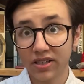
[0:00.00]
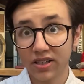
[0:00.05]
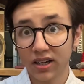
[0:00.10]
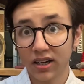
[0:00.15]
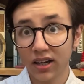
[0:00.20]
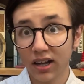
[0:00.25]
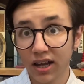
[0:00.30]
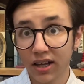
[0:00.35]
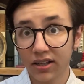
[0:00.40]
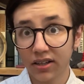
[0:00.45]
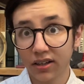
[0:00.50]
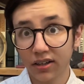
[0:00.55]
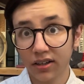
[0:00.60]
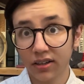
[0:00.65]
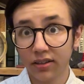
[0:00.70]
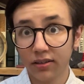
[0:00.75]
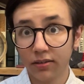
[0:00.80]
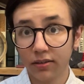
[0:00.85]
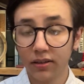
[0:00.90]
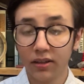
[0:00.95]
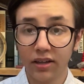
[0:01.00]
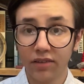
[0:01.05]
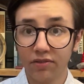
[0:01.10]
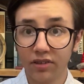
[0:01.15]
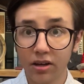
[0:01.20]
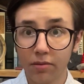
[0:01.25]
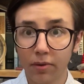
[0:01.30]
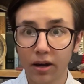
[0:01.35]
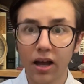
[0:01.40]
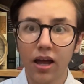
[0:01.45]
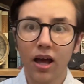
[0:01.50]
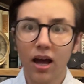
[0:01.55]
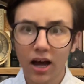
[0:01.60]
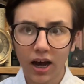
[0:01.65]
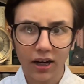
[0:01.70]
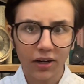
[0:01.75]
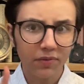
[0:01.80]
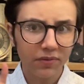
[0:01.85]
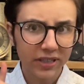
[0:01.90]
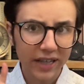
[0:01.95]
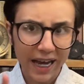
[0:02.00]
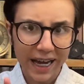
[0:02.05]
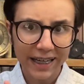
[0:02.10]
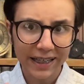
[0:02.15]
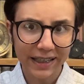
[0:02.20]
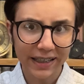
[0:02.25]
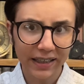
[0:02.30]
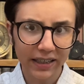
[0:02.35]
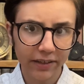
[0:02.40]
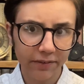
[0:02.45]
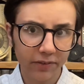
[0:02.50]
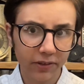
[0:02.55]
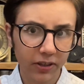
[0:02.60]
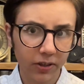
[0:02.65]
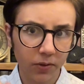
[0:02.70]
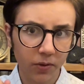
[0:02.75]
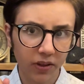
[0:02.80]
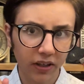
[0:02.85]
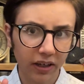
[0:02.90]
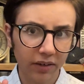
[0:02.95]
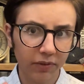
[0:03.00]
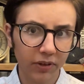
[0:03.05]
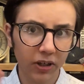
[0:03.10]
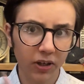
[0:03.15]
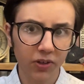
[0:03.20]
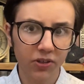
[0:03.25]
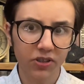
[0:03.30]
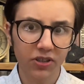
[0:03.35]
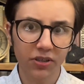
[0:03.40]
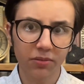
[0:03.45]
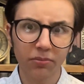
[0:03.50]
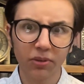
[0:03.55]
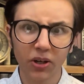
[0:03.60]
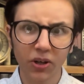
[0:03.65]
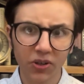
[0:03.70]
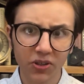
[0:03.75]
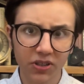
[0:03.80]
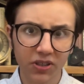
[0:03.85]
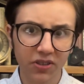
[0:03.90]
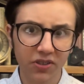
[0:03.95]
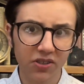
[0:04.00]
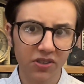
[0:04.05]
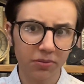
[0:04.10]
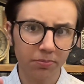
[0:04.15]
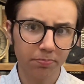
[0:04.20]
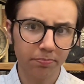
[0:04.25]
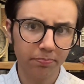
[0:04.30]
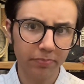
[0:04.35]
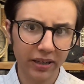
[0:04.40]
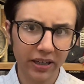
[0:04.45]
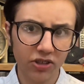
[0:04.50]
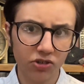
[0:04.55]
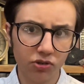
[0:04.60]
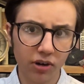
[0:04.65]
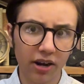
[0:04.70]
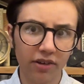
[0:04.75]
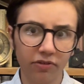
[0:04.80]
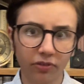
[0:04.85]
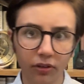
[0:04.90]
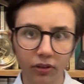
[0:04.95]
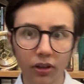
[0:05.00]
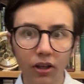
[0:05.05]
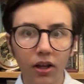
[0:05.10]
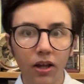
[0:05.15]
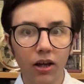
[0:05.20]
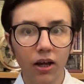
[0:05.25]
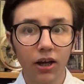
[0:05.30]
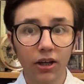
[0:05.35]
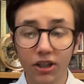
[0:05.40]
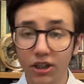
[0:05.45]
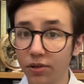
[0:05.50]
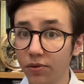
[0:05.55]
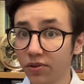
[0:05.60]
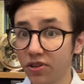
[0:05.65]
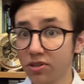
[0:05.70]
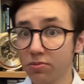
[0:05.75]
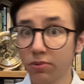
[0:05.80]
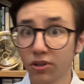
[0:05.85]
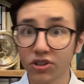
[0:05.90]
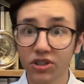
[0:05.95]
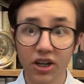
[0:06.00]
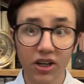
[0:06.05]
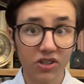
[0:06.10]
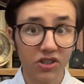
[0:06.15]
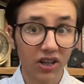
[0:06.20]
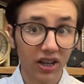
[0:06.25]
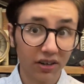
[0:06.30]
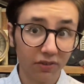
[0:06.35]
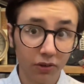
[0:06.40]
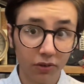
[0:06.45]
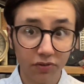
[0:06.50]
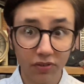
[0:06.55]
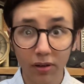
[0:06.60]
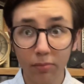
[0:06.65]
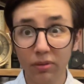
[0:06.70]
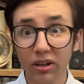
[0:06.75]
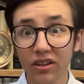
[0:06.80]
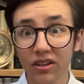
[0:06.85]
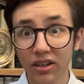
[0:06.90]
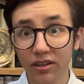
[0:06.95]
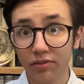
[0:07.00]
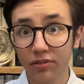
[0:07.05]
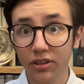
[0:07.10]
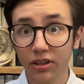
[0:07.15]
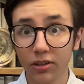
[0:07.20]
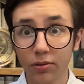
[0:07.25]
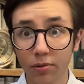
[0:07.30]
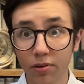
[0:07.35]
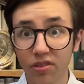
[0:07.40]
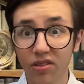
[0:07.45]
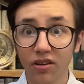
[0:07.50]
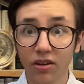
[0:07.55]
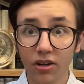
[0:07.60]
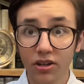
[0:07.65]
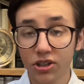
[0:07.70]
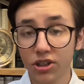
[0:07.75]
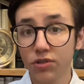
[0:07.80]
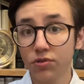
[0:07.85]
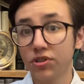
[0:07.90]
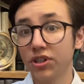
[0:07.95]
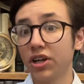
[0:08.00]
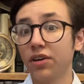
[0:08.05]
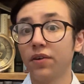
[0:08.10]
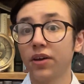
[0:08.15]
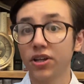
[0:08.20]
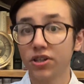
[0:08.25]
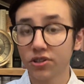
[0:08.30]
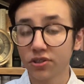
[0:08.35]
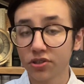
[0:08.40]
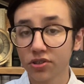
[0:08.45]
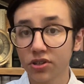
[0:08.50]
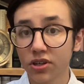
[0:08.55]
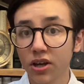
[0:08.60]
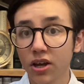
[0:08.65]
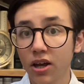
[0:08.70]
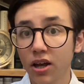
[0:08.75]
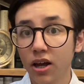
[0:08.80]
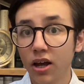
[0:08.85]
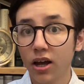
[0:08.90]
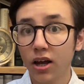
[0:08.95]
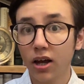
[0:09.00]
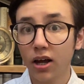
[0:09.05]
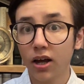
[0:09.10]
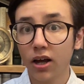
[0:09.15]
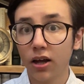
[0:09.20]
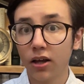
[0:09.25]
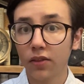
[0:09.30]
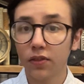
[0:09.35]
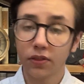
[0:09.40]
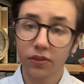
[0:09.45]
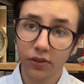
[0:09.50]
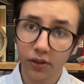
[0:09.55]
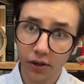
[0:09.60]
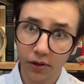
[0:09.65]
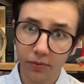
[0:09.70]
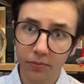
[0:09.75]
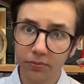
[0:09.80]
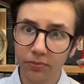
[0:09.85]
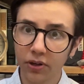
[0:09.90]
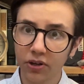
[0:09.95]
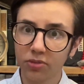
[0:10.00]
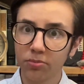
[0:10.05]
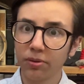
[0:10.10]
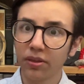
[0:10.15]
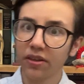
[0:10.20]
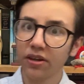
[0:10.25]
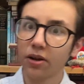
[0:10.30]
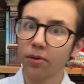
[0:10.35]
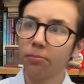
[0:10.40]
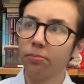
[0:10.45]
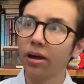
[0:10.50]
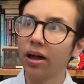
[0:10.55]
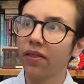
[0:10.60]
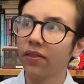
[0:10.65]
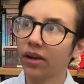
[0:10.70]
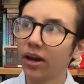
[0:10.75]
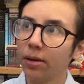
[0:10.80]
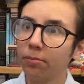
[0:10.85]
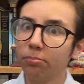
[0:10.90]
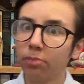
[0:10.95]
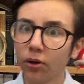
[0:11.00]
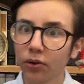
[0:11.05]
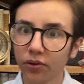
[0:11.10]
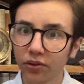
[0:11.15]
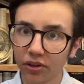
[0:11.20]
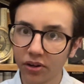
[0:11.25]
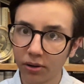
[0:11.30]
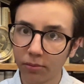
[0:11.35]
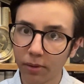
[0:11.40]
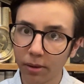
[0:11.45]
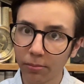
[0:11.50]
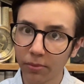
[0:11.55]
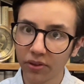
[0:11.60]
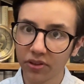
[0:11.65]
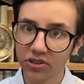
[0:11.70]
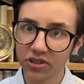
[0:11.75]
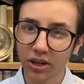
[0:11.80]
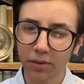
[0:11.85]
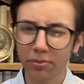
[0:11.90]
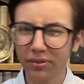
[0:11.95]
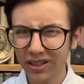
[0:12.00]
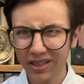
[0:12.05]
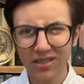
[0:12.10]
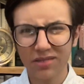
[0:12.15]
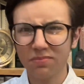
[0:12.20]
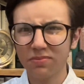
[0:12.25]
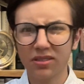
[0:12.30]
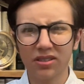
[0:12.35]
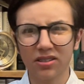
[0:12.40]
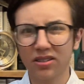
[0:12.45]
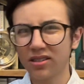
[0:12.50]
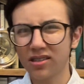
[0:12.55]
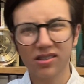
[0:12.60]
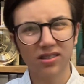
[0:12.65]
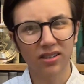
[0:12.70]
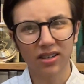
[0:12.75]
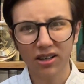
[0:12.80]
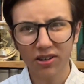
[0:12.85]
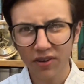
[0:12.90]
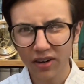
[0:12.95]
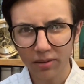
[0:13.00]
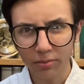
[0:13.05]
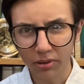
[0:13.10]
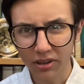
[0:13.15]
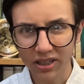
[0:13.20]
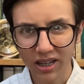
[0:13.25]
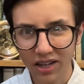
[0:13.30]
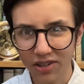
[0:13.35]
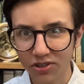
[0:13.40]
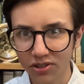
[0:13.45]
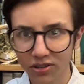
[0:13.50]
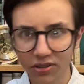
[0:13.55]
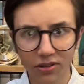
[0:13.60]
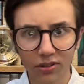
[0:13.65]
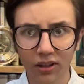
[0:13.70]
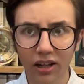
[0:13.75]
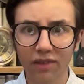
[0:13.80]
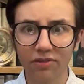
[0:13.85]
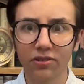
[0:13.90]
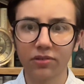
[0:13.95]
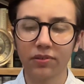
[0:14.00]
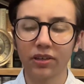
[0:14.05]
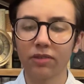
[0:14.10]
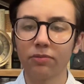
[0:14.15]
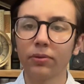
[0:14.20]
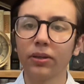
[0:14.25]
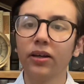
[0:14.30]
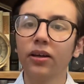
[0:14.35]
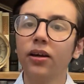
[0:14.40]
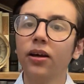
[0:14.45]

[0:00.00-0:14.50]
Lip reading: I like and live nearby. I don't technically live in Heworth, I live in Huntington, but Huntington's a bit dreadful, and Heworth is much nicer, and I've got family that live in Heworth, 2 generations, though notably they don't bear the name Bond, they're on my mother's side, but it's an incredible tangent, you'll have to forgive me.